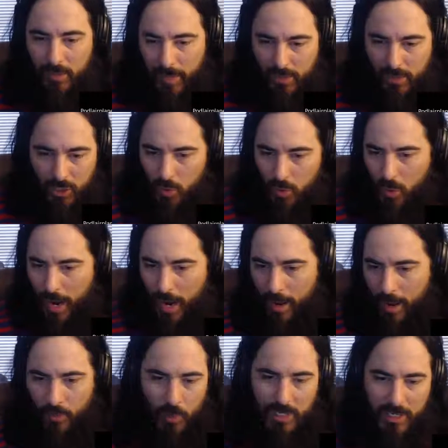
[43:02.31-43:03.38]
do it while I'm
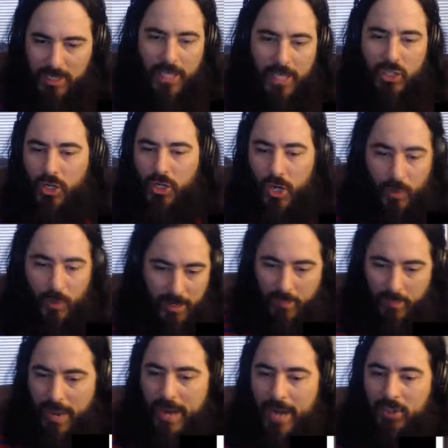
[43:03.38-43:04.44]
doing Glenn's turn. We can come
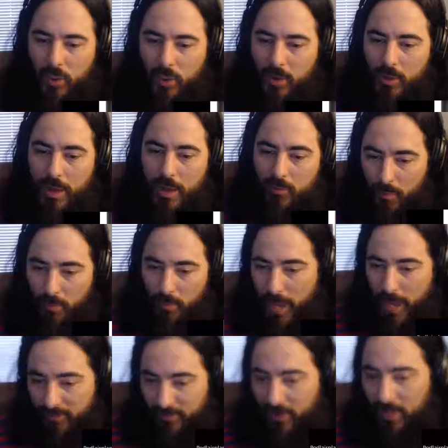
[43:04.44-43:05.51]
back to you, whatever, or maybe
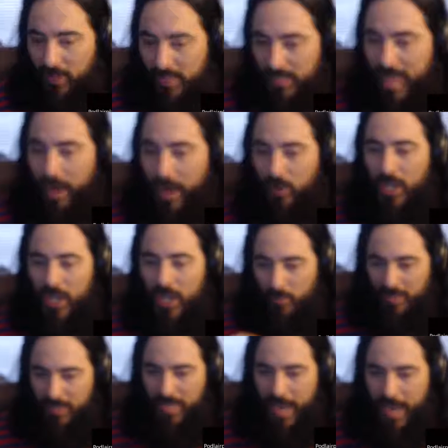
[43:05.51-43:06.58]
feel it now.
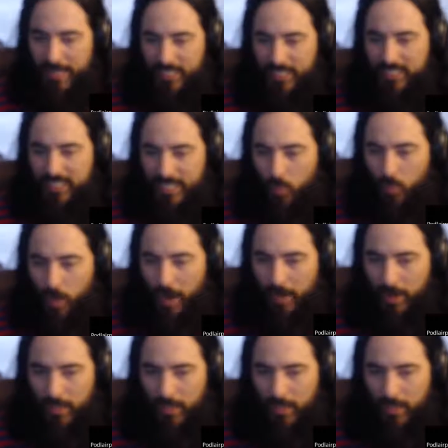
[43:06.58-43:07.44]
But kind of see where,